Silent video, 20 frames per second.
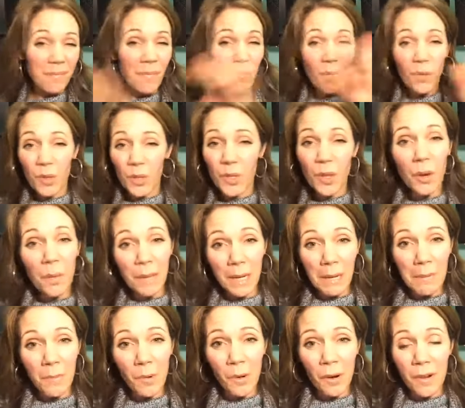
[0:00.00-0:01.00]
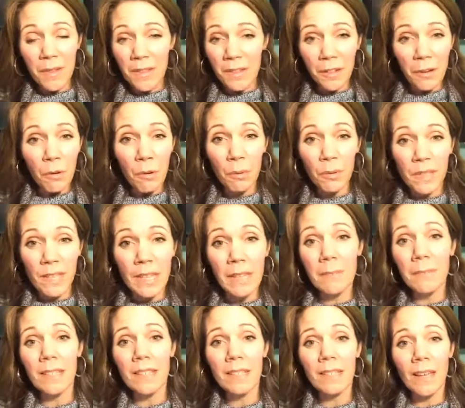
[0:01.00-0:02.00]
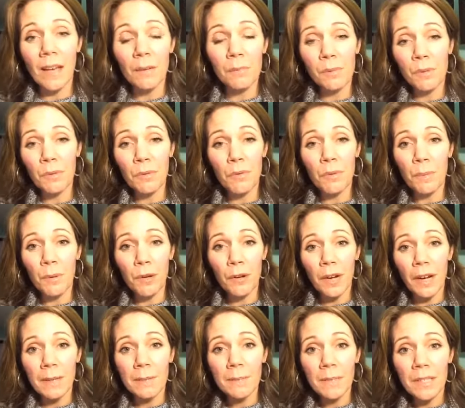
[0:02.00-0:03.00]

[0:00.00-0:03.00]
so many more that our whole team has helped through the program.